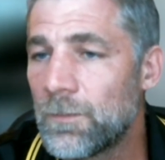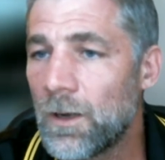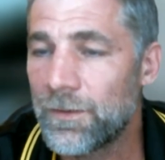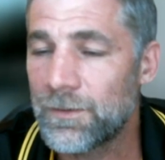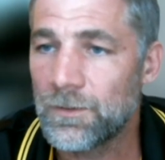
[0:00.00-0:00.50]

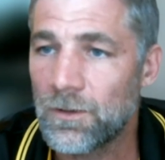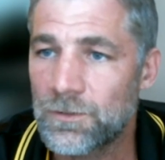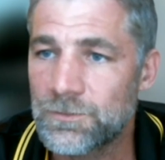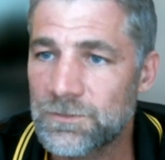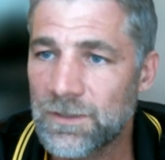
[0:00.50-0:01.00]
on the
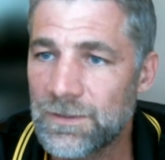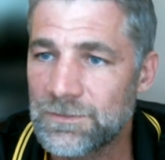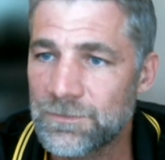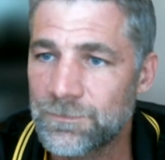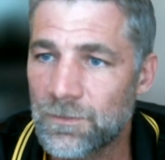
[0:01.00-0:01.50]
larger
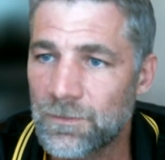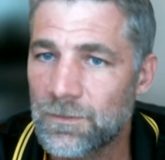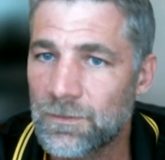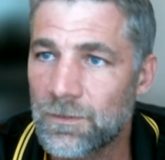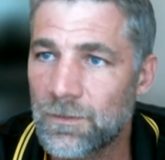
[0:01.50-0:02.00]
size of
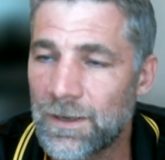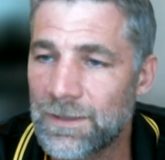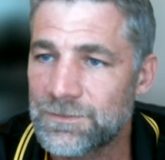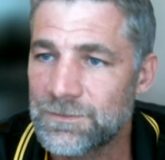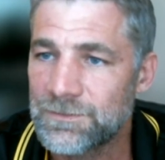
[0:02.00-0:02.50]

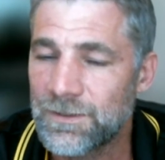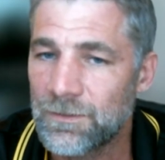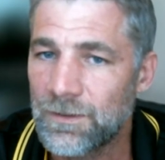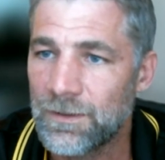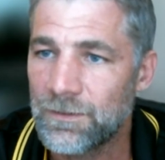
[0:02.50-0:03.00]
classes
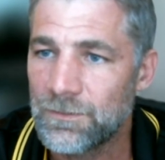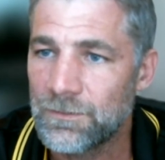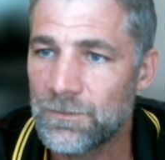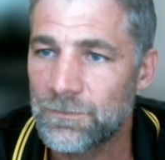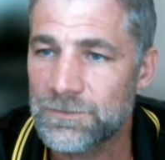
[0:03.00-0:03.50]
here at
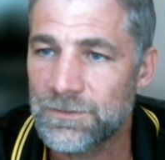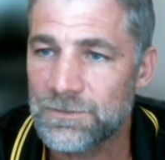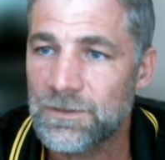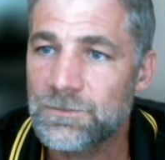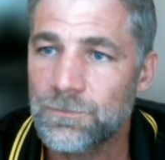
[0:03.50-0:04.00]
University of
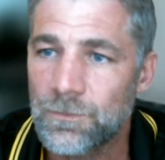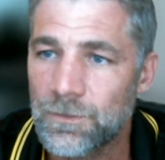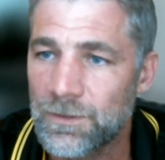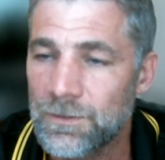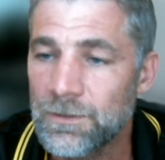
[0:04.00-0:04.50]
Central
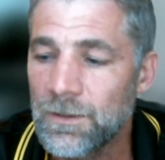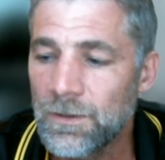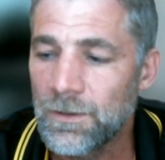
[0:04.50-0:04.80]
Florida.